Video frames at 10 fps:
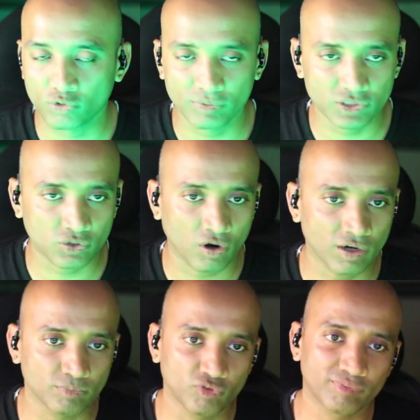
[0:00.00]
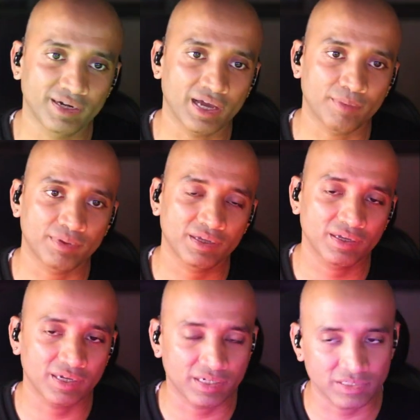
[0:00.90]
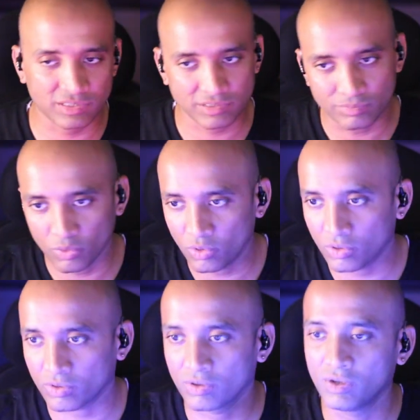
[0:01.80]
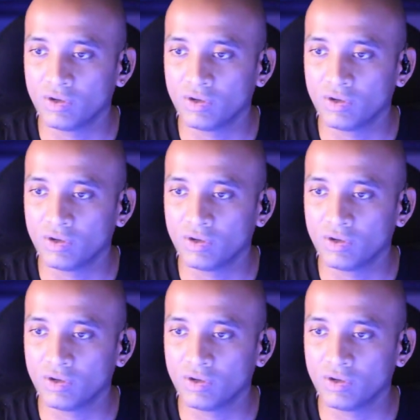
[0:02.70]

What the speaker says: too much chord movement happening. It is more